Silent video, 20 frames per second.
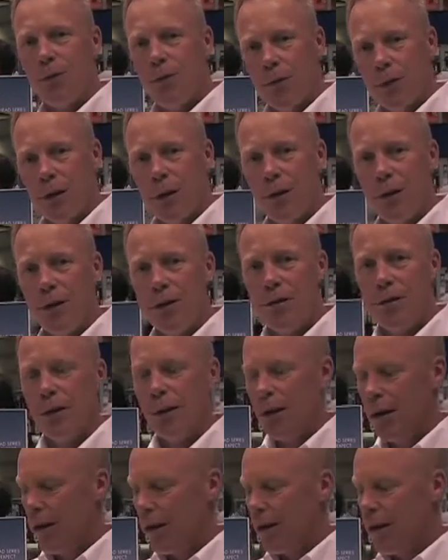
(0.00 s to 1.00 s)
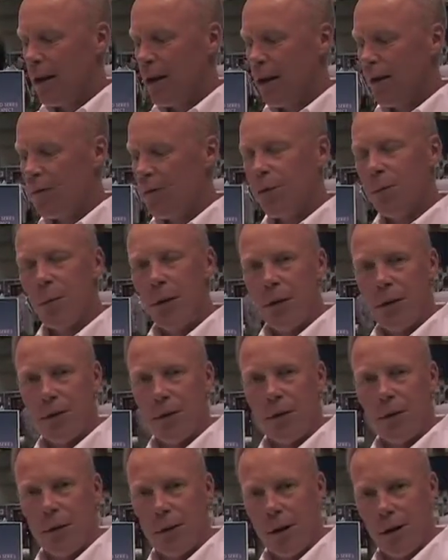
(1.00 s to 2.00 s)
feeds they have to
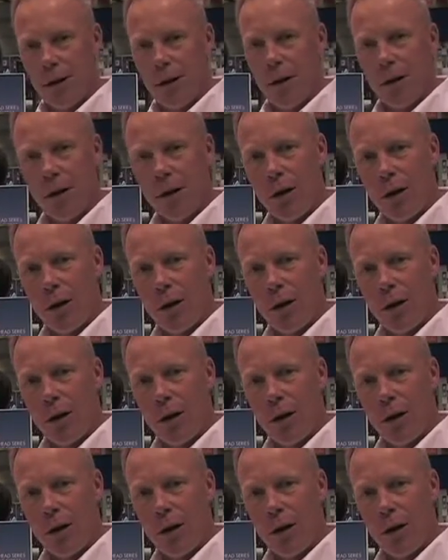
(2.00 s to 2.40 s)
make the uh,